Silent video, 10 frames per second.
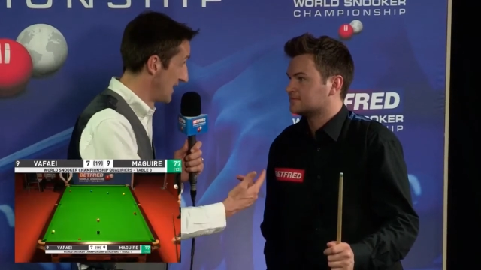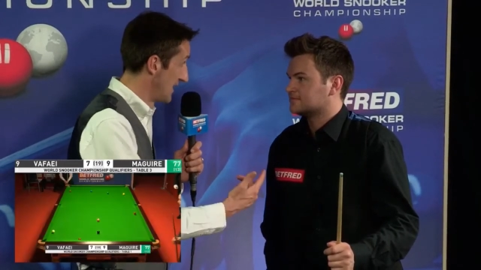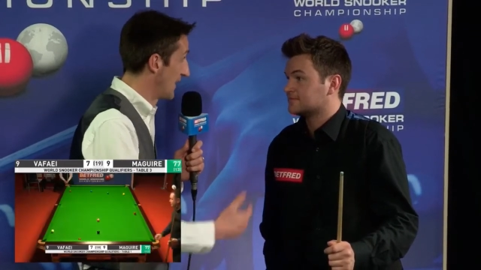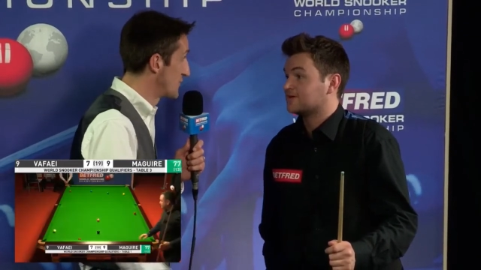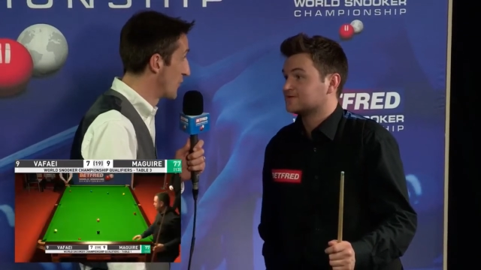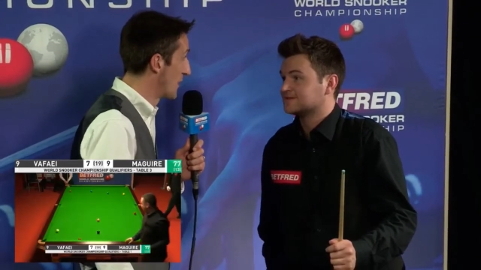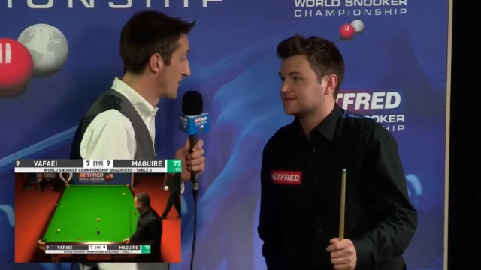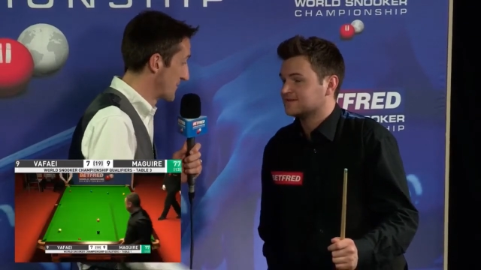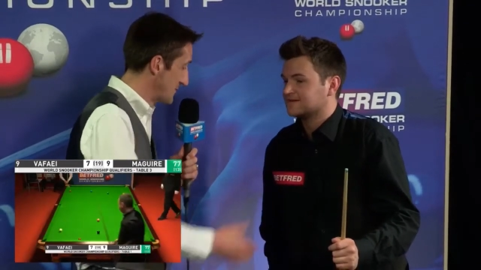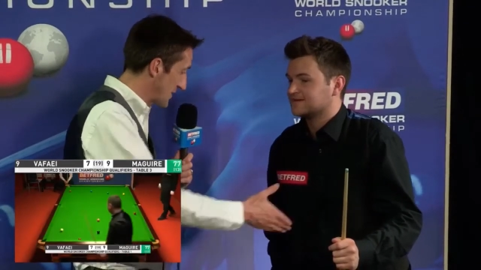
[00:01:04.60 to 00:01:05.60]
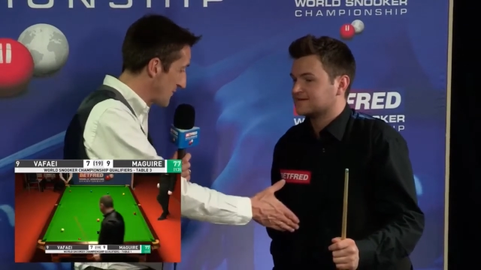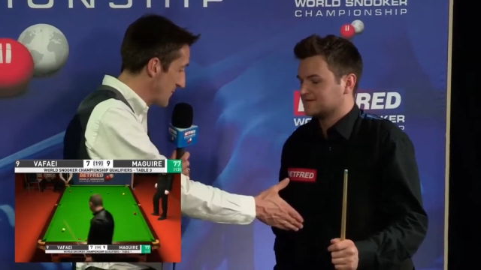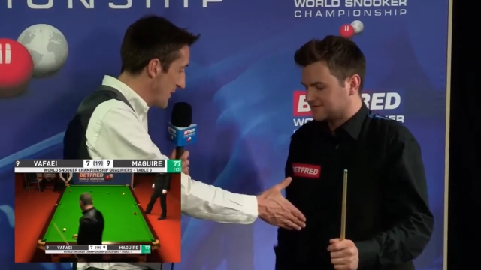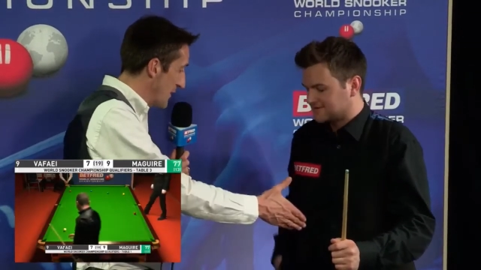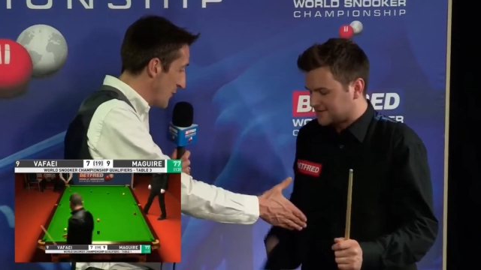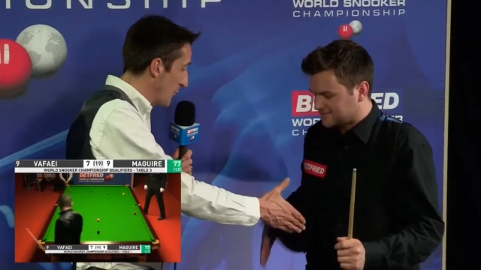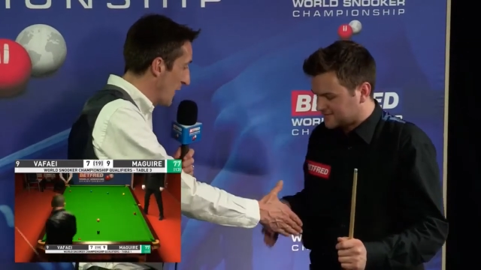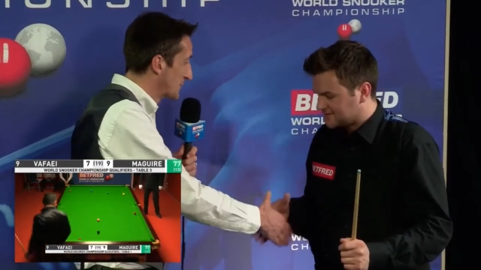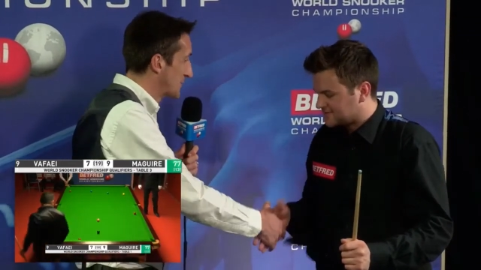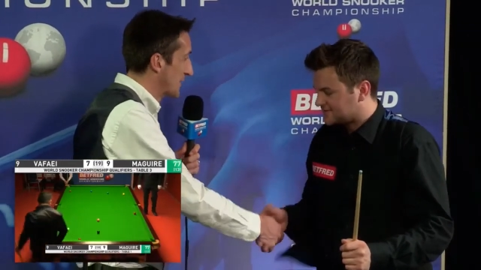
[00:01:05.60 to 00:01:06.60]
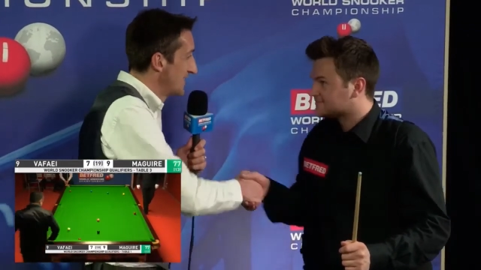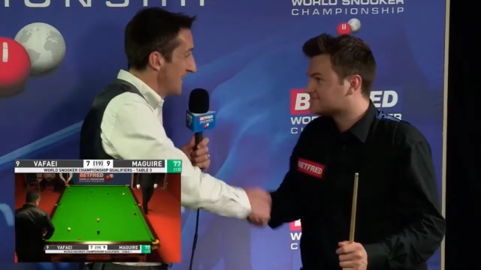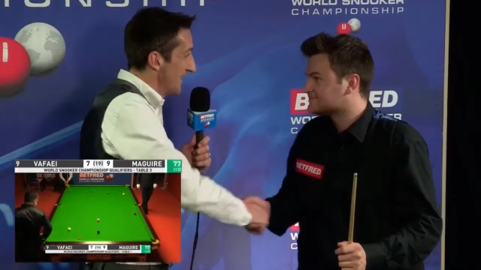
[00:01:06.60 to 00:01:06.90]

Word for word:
Speaker 1: 13. And you're one of them. So well done.